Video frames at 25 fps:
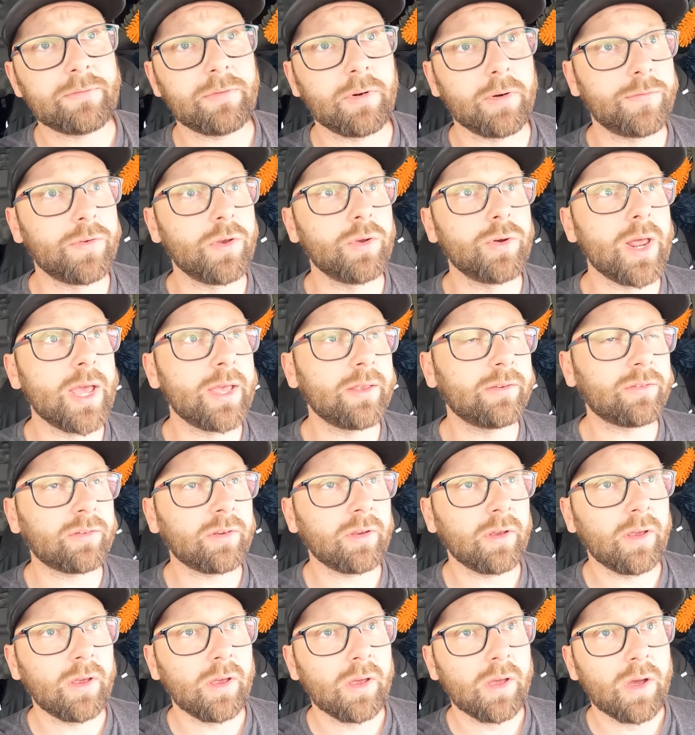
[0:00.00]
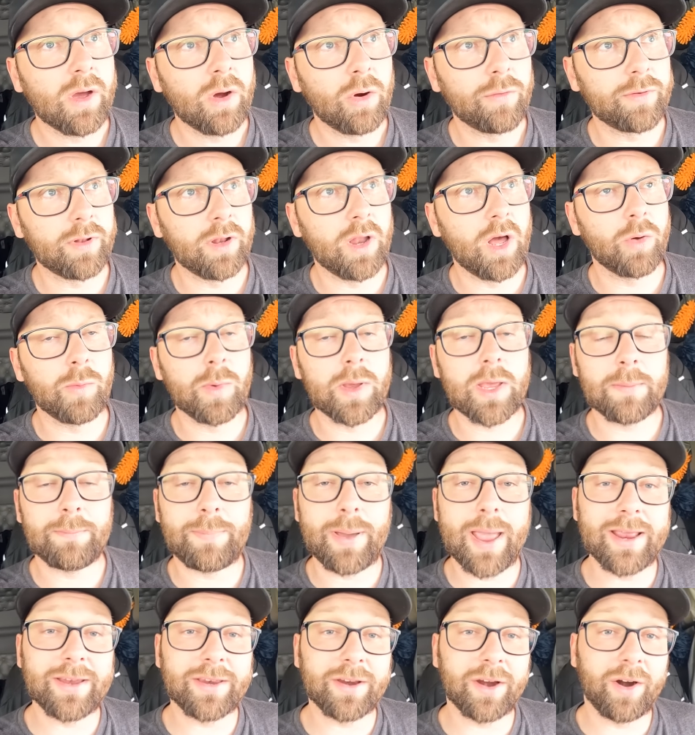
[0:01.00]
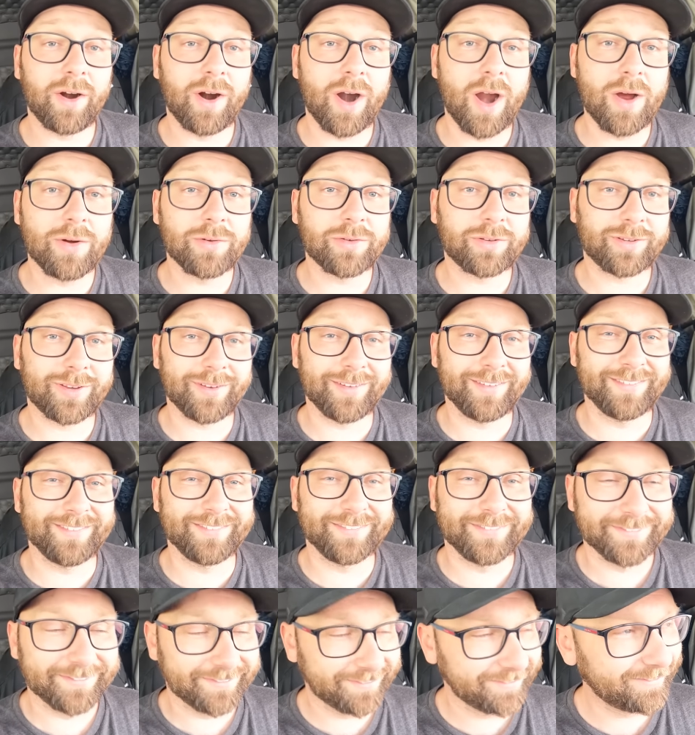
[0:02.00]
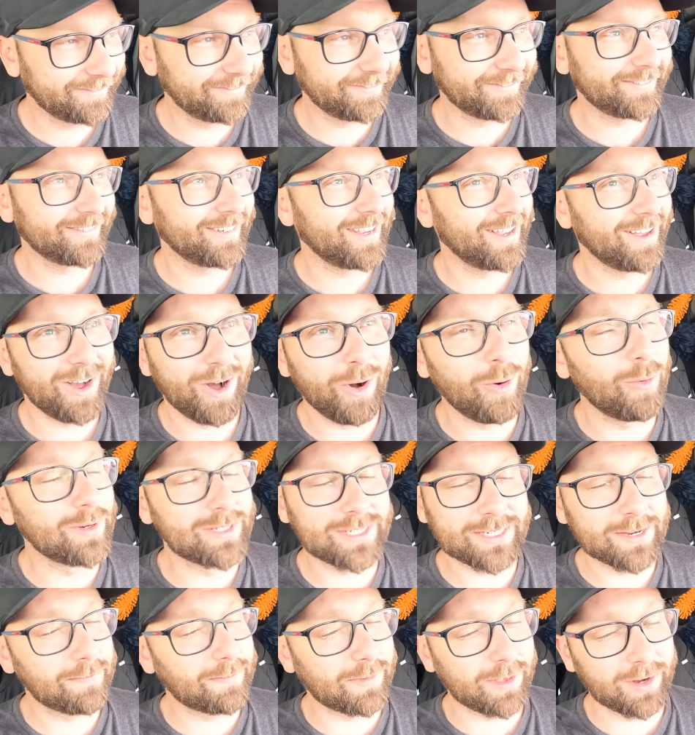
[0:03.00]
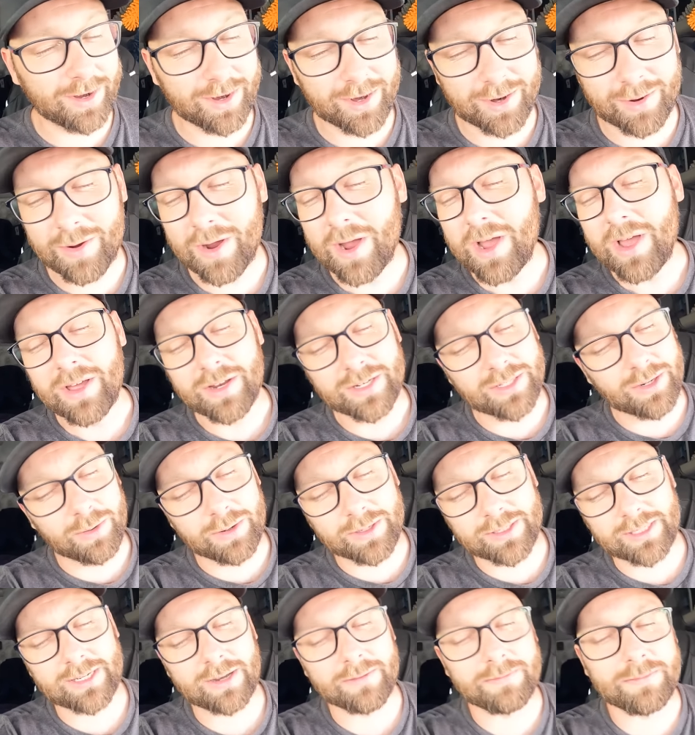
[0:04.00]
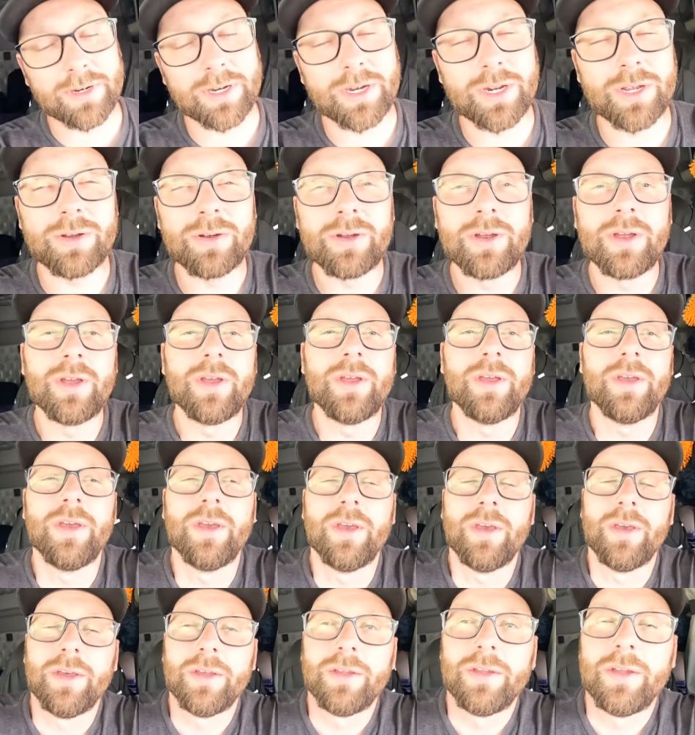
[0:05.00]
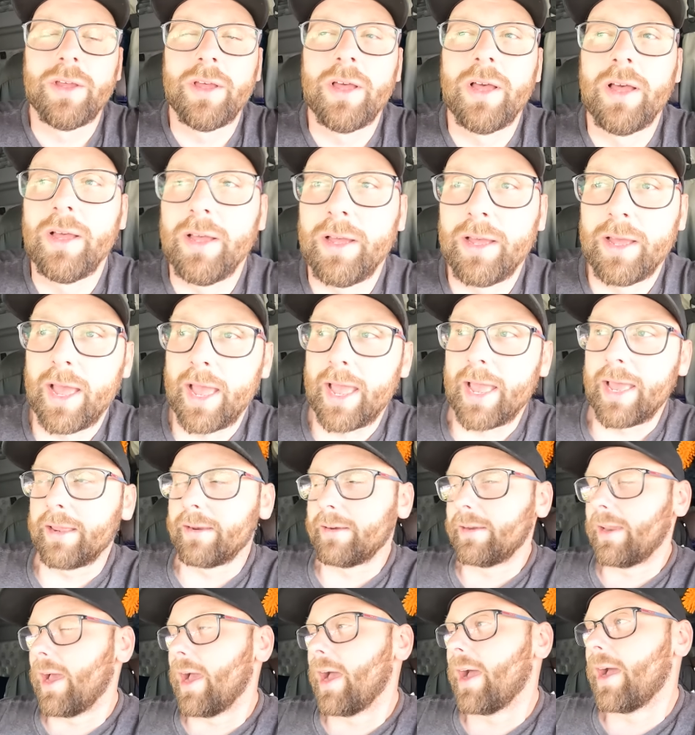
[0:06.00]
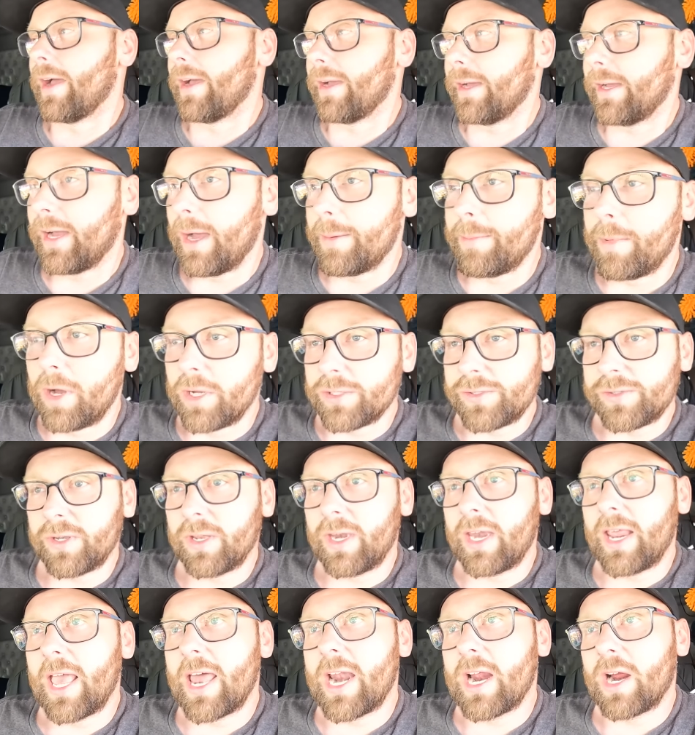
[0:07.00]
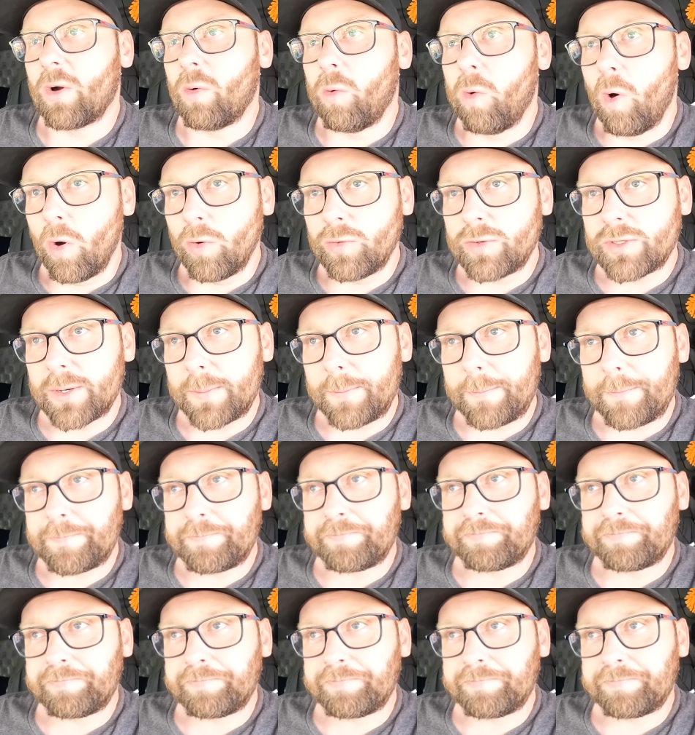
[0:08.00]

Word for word: for a few days over the long weekend painting our house. Always something to do. It's always something to do. And uh, I'm also gonna get a quote